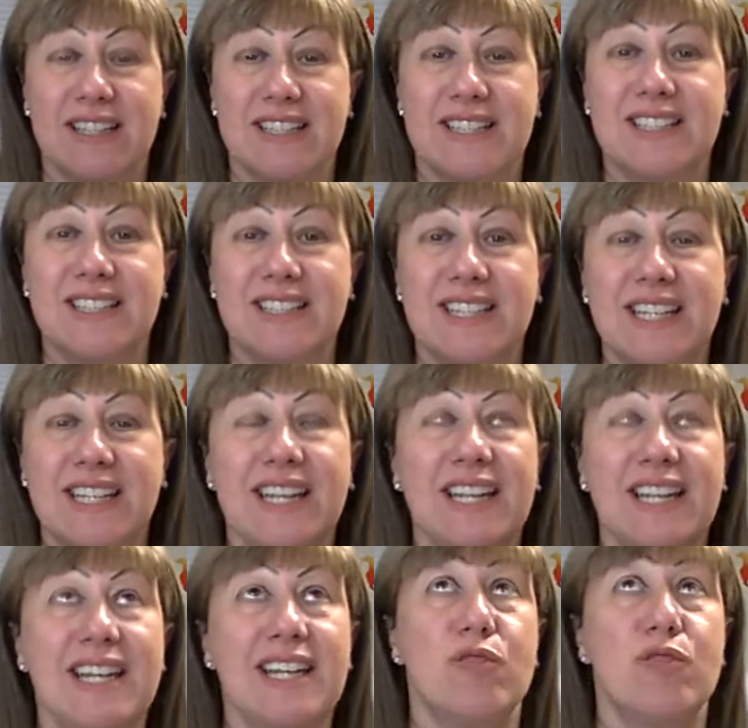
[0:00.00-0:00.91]

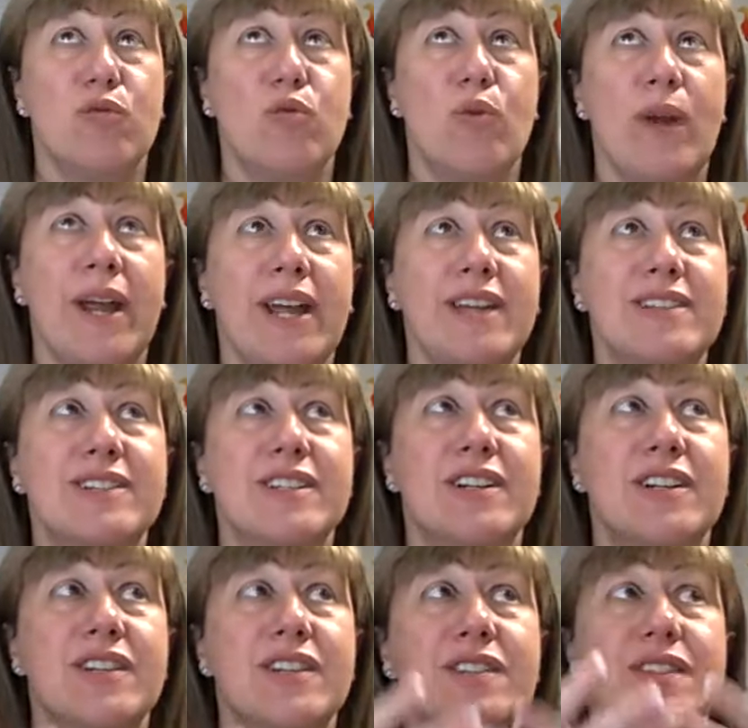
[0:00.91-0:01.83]
She raised
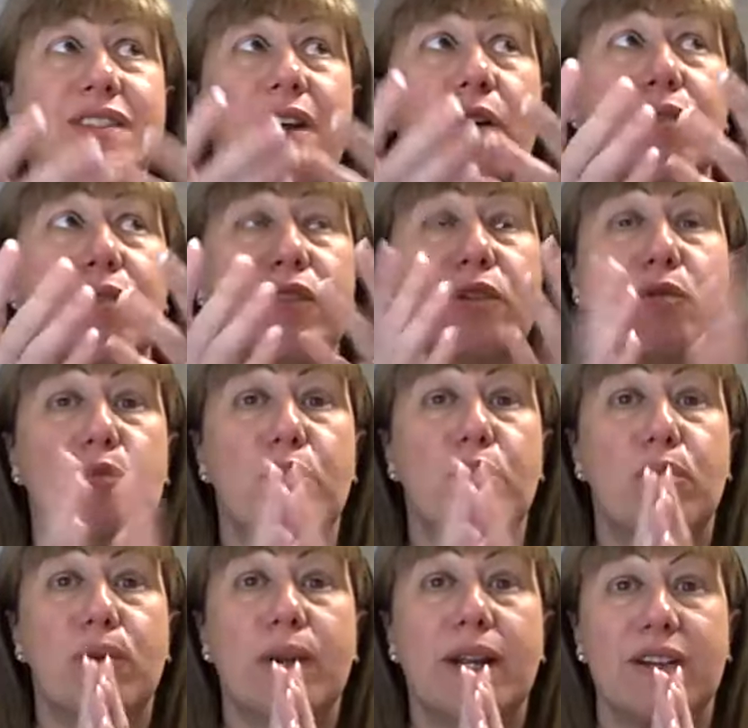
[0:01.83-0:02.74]
herself in
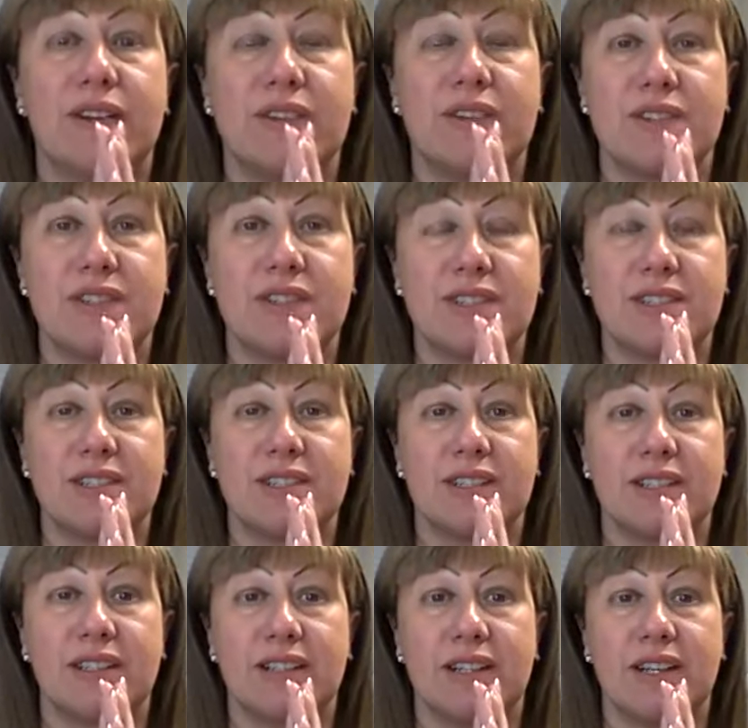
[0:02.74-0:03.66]
prayers,
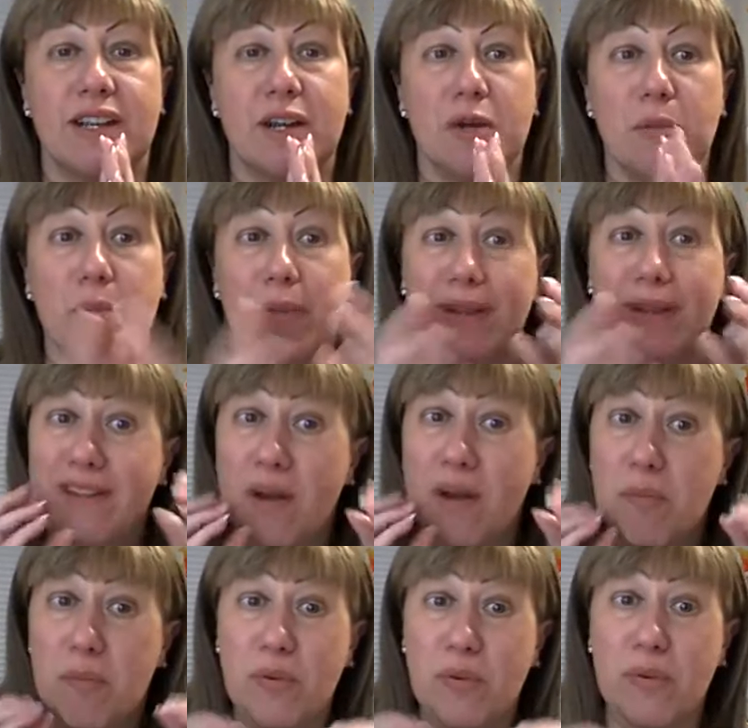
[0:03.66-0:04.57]
but
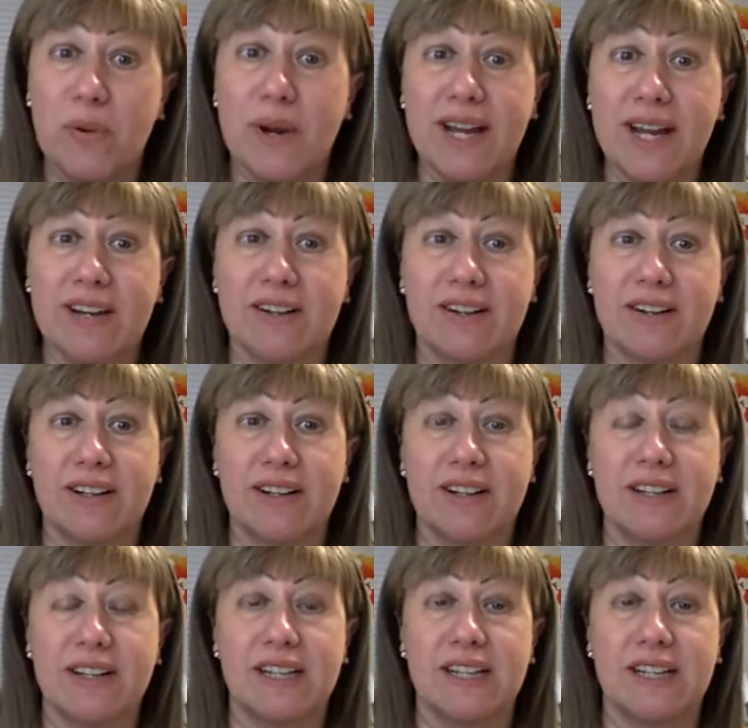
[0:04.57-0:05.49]
the prayer
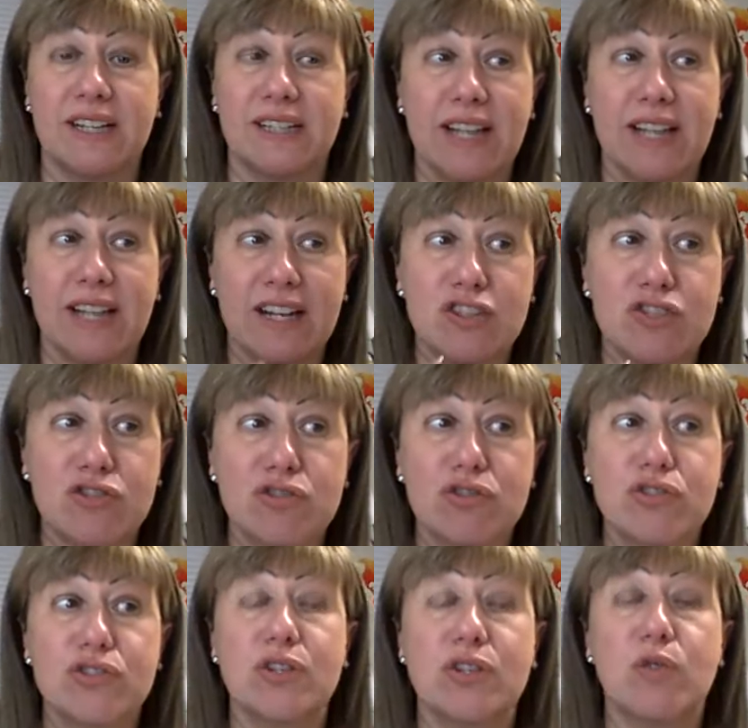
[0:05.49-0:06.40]
that is
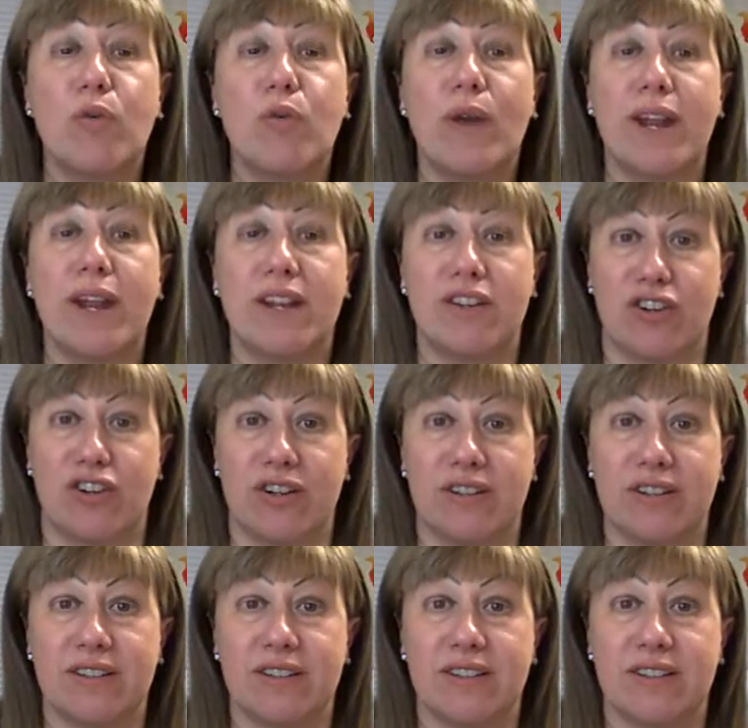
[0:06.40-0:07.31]
true surrender.